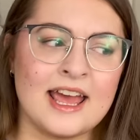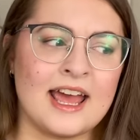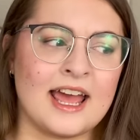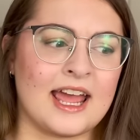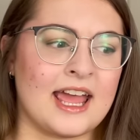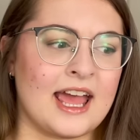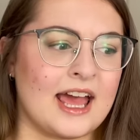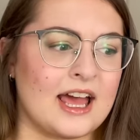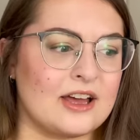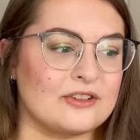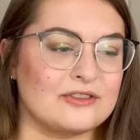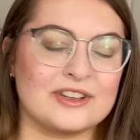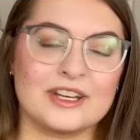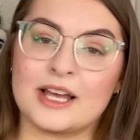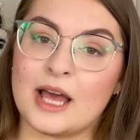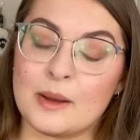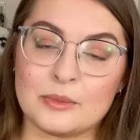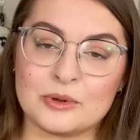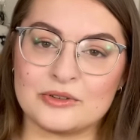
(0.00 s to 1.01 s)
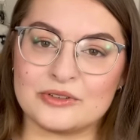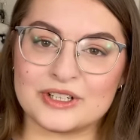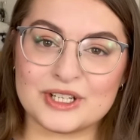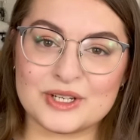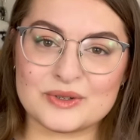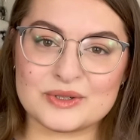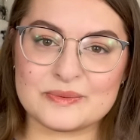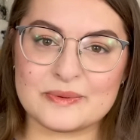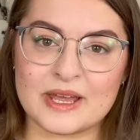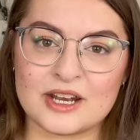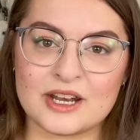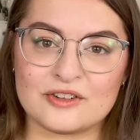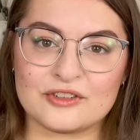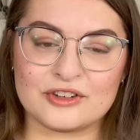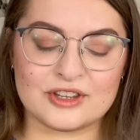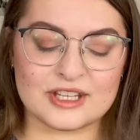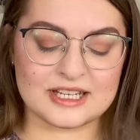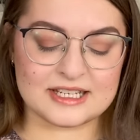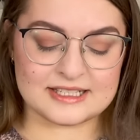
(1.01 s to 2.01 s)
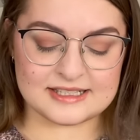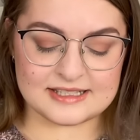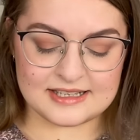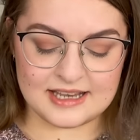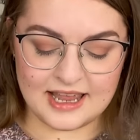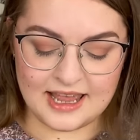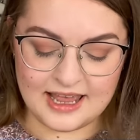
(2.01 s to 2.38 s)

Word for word: I have a couple videos planned for this,